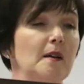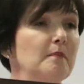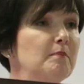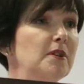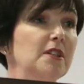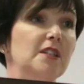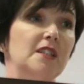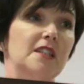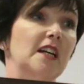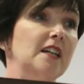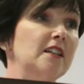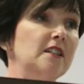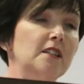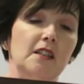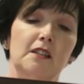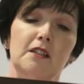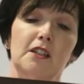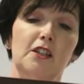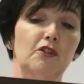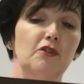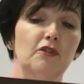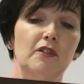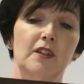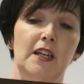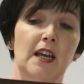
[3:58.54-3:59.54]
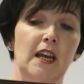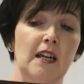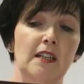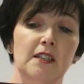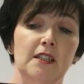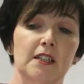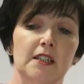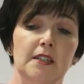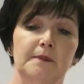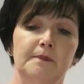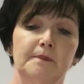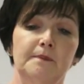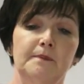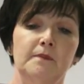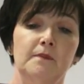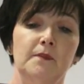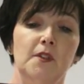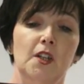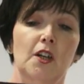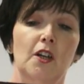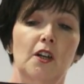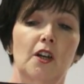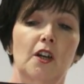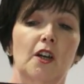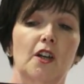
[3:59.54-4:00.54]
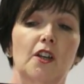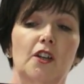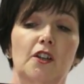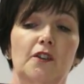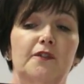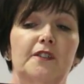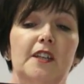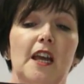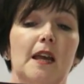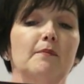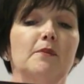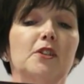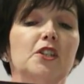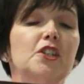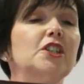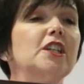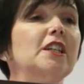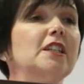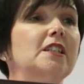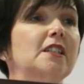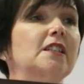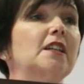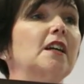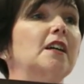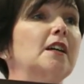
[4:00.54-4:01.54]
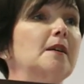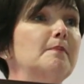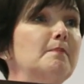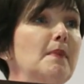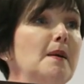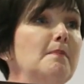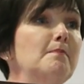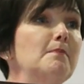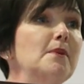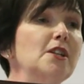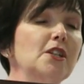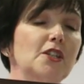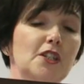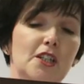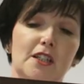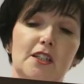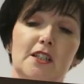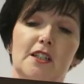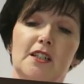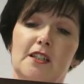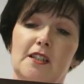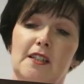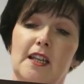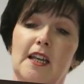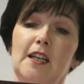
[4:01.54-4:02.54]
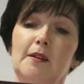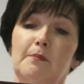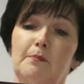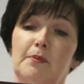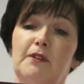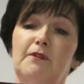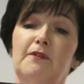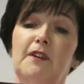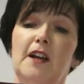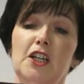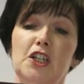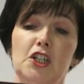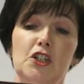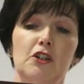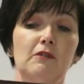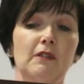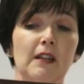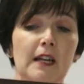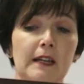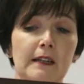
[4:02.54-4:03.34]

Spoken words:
but certainly not the end. You've demonstrated a commitment to sustained professional